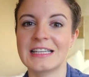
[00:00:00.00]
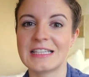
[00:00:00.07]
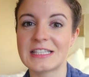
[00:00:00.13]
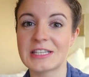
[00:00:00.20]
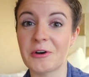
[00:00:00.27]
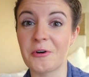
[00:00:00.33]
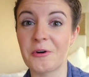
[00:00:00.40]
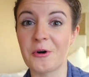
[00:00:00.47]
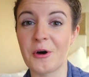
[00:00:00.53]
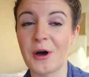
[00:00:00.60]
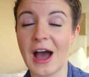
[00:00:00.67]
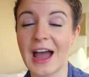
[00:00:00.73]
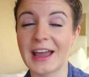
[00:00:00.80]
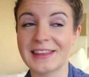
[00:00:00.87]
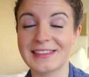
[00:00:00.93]
So
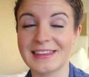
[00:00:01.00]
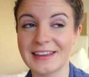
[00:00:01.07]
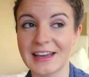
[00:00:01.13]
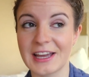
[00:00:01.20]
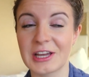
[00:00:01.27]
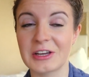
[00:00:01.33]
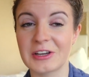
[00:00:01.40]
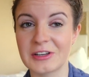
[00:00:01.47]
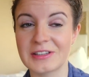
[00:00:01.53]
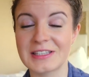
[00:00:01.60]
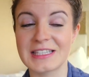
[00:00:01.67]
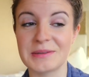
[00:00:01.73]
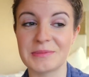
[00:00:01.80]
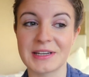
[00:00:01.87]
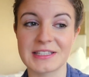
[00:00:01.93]
I think I could
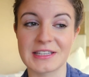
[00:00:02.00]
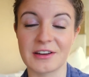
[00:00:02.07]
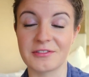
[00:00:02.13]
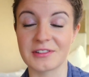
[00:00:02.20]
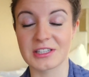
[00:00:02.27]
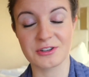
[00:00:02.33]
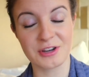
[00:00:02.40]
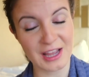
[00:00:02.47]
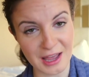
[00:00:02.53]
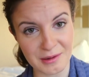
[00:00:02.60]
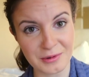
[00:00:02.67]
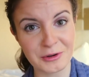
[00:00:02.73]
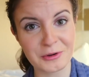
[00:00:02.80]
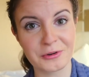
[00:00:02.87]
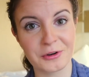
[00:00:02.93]
see myself as
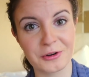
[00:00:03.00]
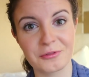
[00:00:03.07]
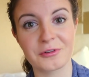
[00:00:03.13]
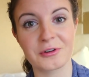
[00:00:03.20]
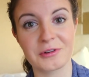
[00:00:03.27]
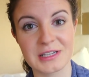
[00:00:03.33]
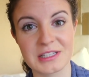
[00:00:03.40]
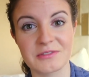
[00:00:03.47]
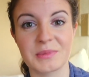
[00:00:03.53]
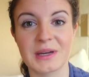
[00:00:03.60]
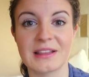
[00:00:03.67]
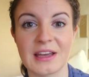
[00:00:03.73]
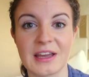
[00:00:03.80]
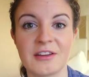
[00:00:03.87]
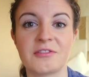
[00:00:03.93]
cabin crew for the rest of
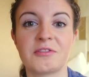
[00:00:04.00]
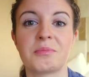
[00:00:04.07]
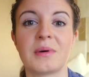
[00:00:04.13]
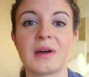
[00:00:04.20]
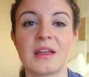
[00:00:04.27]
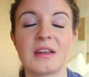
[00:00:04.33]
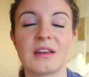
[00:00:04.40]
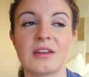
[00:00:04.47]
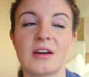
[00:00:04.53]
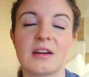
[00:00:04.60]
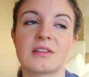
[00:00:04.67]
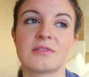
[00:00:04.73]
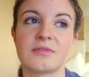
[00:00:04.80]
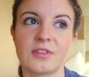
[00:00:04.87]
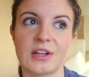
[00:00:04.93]
my life, but
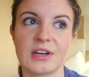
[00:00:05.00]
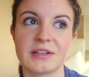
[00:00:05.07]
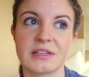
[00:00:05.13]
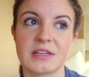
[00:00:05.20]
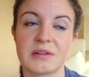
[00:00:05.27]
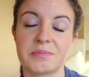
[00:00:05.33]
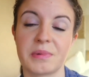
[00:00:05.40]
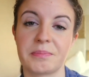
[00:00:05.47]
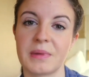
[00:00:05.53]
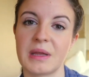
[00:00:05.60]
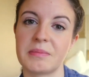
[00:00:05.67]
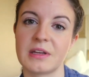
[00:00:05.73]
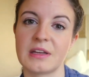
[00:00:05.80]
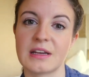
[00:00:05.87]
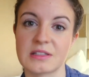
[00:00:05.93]
not as a flight attendant, but
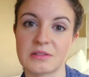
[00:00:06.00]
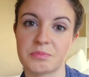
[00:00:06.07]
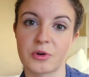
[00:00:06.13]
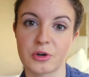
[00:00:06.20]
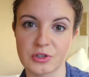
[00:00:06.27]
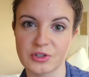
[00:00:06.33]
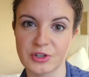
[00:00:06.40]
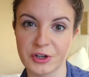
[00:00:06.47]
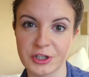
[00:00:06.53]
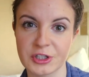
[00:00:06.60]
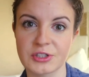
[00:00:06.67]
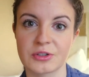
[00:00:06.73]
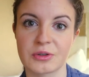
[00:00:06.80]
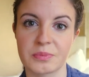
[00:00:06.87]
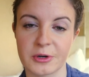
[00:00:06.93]
maybe as a purser.
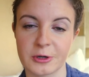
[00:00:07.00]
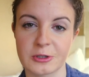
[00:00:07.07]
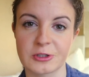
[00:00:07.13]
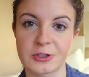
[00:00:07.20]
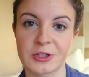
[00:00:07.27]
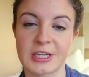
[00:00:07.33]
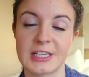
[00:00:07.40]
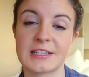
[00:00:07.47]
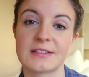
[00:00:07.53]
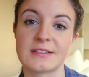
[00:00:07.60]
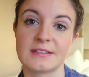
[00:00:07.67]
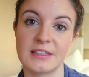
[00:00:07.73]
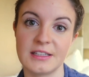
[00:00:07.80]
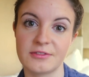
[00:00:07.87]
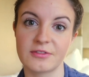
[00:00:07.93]
So the purser
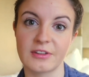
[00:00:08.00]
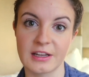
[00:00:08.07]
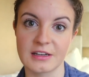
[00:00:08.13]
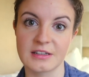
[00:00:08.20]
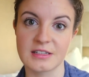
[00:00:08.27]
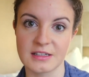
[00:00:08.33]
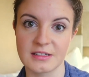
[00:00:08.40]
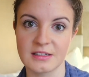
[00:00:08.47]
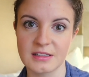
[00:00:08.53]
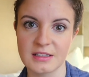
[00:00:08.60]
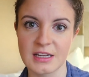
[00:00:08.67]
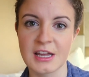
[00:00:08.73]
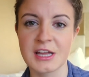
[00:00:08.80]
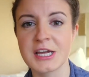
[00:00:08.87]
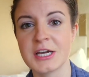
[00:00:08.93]
is the lead flight
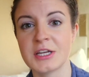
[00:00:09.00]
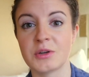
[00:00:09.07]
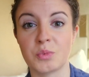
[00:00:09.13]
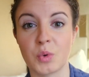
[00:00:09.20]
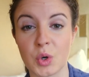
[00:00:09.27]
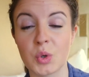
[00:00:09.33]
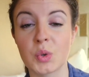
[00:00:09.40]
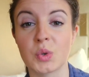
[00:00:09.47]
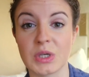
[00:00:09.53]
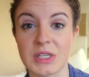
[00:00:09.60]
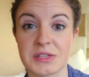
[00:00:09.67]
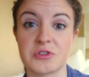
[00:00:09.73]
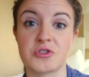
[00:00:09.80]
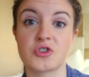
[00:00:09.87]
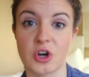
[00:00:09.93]
attendant, the one who
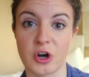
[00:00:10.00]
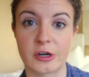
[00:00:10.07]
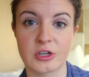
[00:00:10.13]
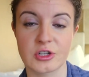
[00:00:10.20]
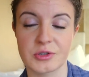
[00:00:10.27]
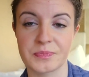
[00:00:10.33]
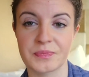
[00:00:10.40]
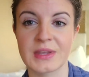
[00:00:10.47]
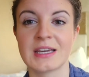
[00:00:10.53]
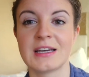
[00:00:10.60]
is in charge.